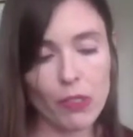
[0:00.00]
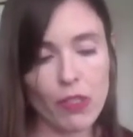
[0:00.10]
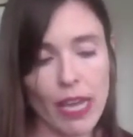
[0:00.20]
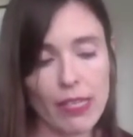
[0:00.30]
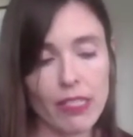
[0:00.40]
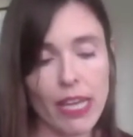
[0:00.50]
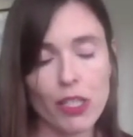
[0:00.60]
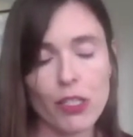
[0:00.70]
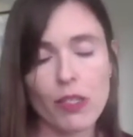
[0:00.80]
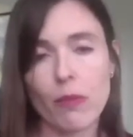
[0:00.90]

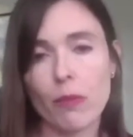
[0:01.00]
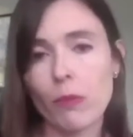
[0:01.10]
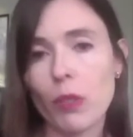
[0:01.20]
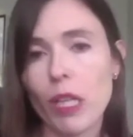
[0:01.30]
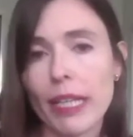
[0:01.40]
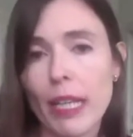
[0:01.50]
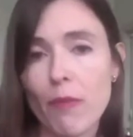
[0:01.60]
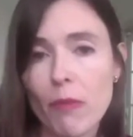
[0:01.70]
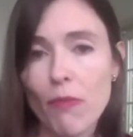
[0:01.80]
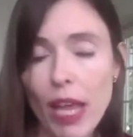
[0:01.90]
hesitations that would likely
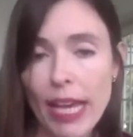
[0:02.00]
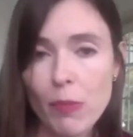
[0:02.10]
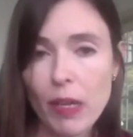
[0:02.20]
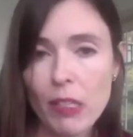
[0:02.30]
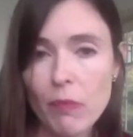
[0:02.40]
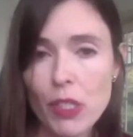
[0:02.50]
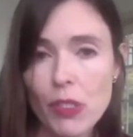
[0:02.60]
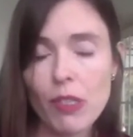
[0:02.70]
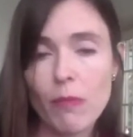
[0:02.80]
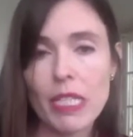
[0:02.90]
have been flagged by the
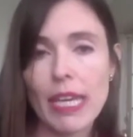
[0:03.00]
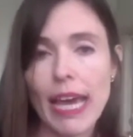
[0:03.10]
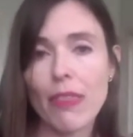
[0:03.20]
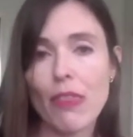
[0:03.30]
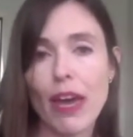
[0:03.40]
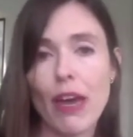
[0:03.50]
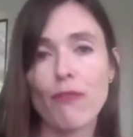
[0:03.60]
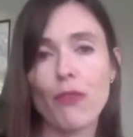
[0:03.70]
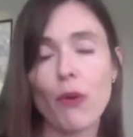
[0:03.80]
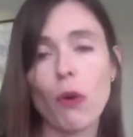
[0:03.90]
admissions committee, and
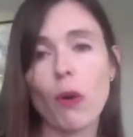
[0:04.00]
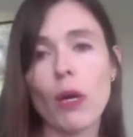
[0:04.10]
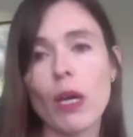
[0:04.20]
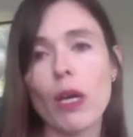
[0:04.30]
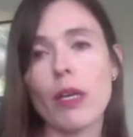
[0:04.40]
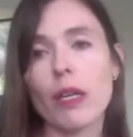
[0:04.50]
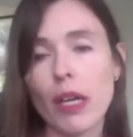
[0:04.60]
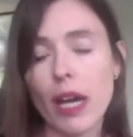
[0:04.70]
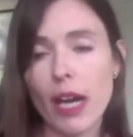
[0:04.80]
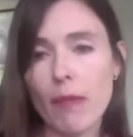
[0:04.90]
therefore,
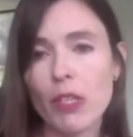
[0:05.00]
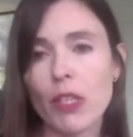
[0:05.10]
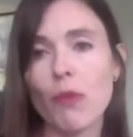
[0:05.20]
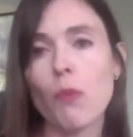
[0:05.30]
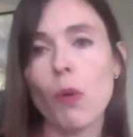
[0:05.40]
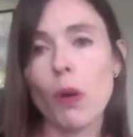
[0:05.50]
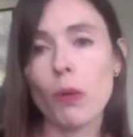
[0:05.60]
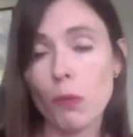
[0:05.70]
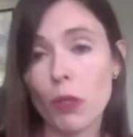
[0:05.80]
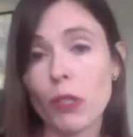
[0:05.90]
you know,
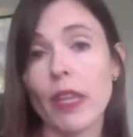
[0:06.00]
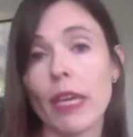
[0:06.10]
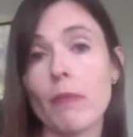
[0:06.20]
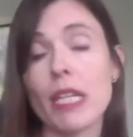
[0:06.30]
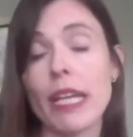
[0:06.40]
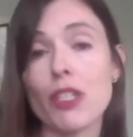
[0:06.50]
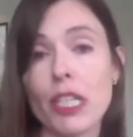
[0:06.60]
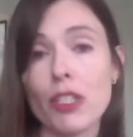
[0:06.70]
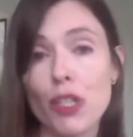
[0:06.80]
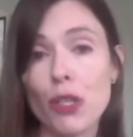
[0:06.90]
what could they
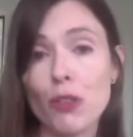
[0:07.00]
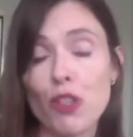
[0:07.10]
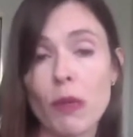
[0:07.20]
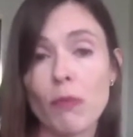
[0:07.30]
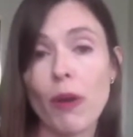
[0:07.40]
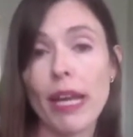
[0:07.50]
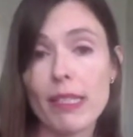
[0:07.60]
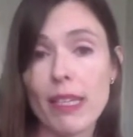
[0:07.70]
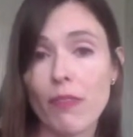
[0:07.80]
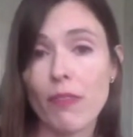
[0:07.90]
potentially do to be
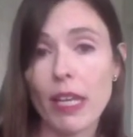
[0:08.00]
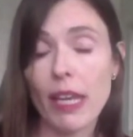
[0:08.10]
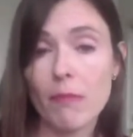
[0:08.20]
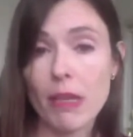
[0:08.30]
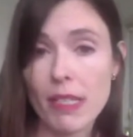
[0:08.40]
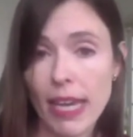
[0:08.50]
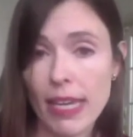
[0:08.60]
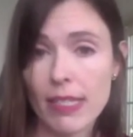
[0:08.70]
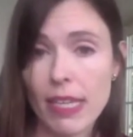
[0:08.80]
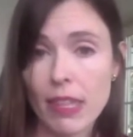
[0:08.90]
proactive in
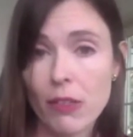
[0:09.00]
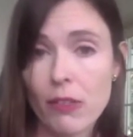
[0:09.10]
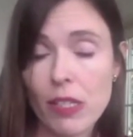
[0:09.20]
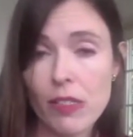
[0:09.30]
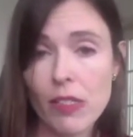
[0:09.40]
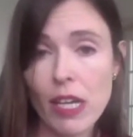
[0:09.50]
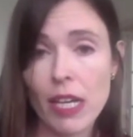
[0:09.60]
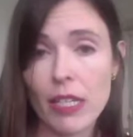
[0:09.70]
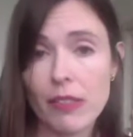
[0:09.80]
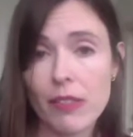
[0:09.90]
mitigating those
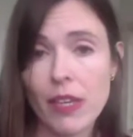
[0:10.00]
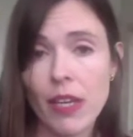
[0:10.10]
concerns.